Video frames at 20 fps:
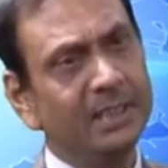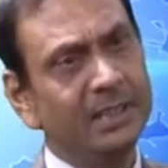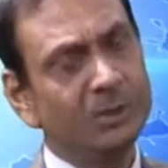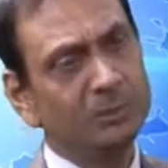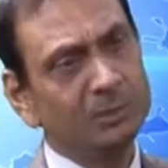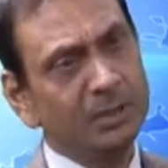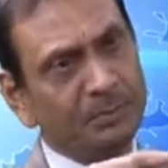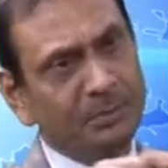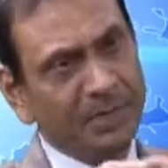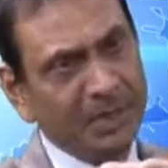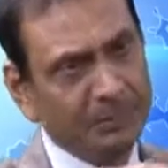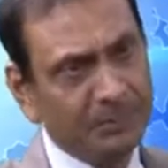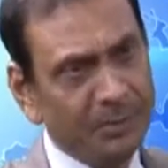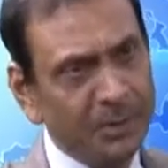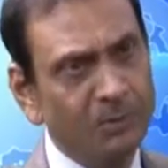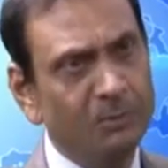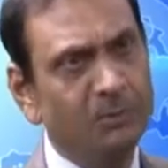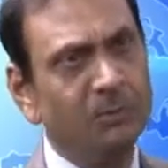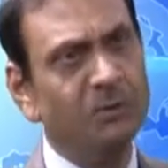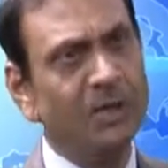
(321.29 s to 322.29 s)
to the people
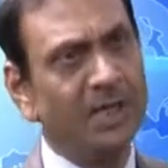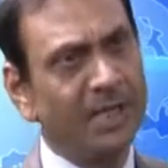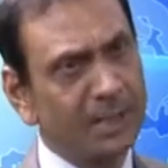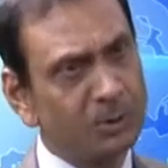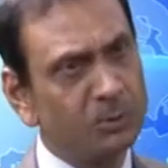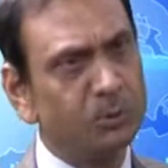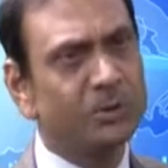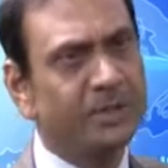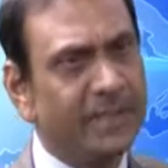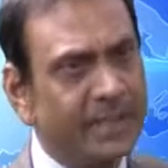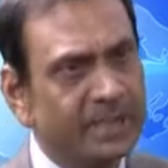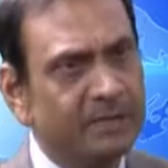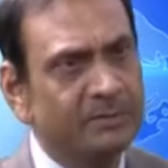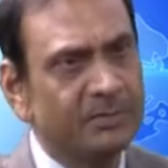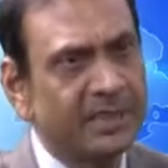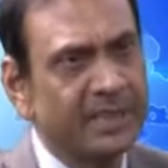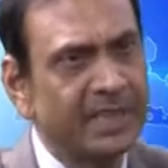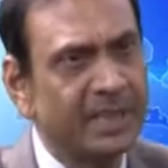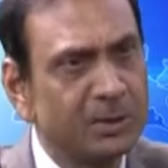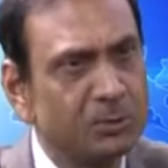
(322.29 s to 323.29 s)
who are associated
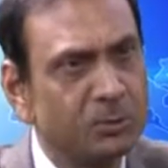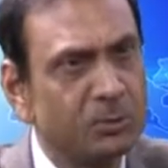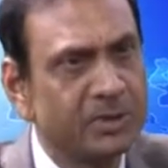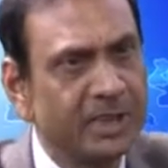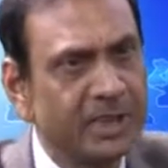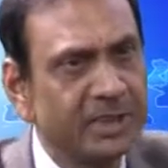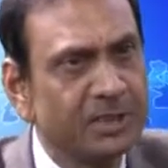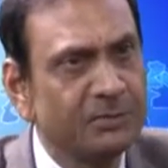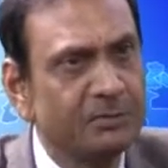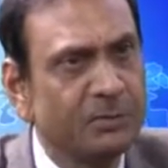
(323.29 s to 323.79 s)
with the association